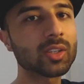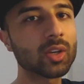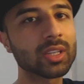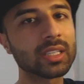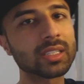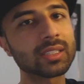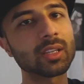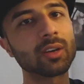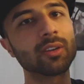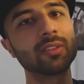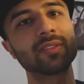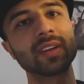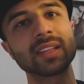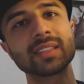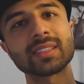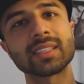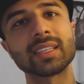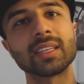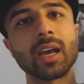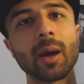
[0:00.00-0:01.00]
got these little
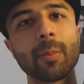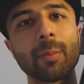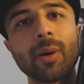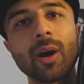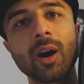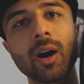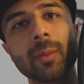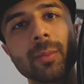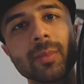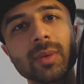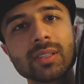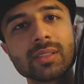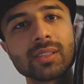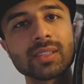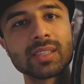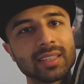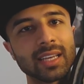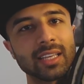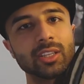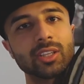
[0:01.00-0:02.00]
fancy
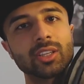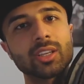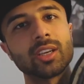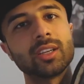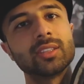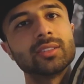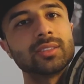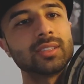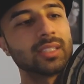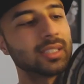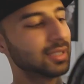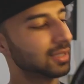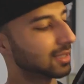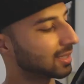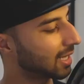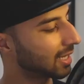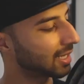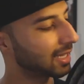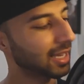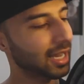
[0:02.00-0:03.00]
compartments that you can
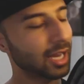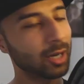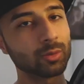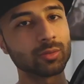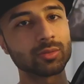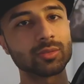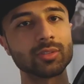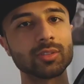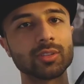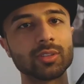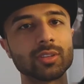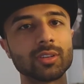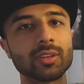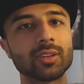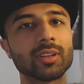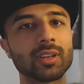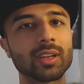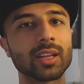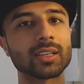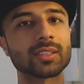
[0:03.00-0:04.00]
take out
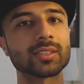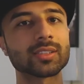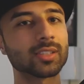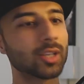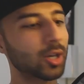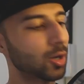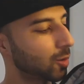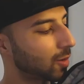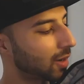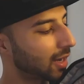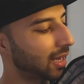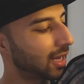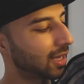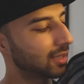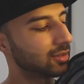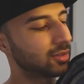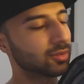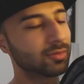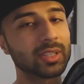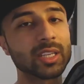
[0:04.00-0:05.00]
like so
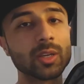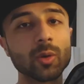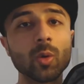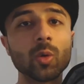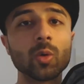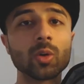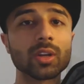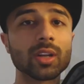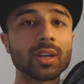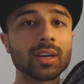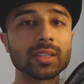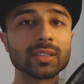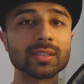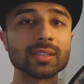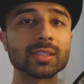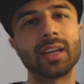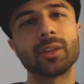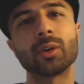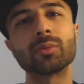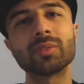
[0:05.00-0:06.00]
and
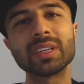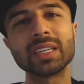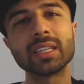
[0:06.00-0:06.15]
reorganize. I don't